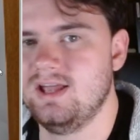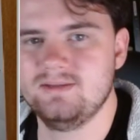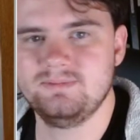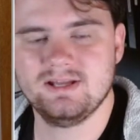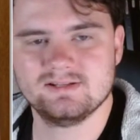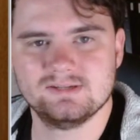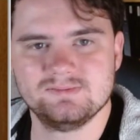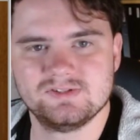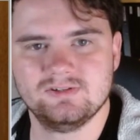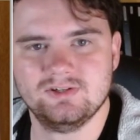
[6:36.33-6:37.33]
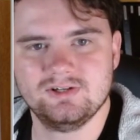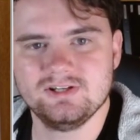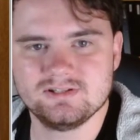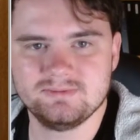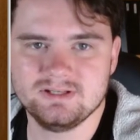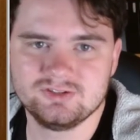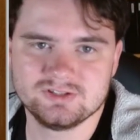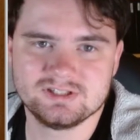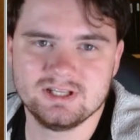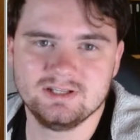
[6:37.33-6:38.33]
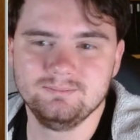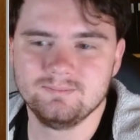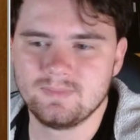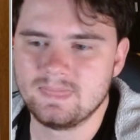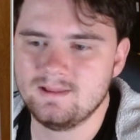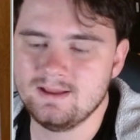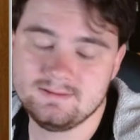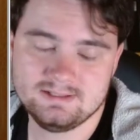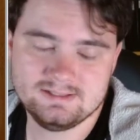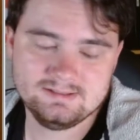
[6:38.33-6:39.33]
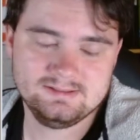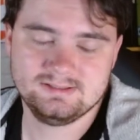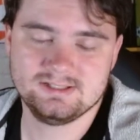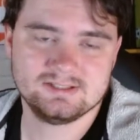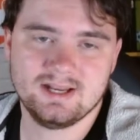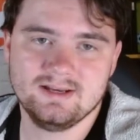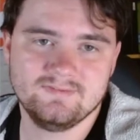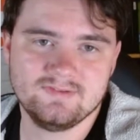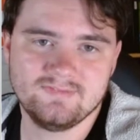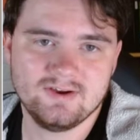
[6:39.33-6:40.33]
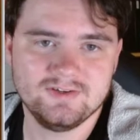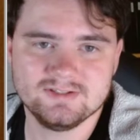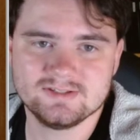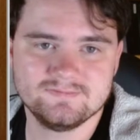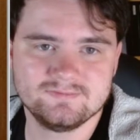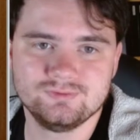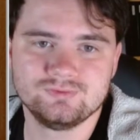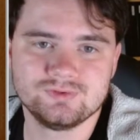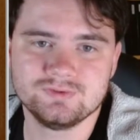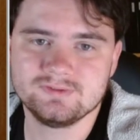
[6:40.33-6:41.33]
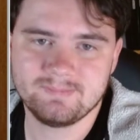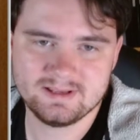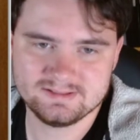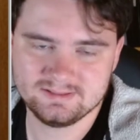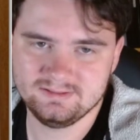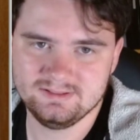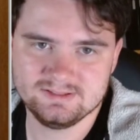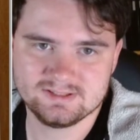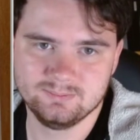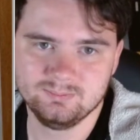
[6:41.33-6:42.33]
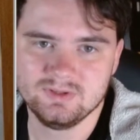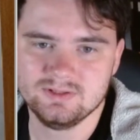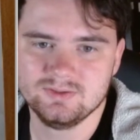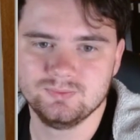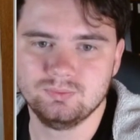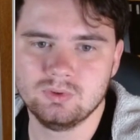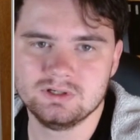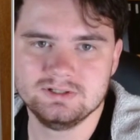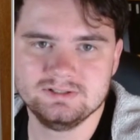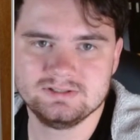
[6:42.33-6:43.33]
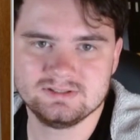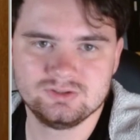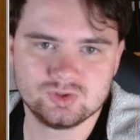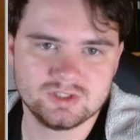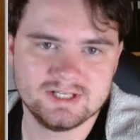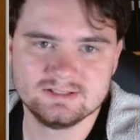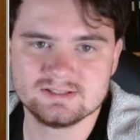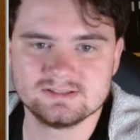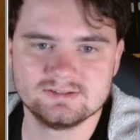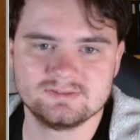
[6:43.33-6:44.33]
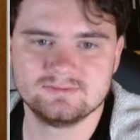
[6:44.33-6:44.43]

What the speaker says: because I'm still learning to be interesting. This is just kind of a variant of Groot, basically, some word treant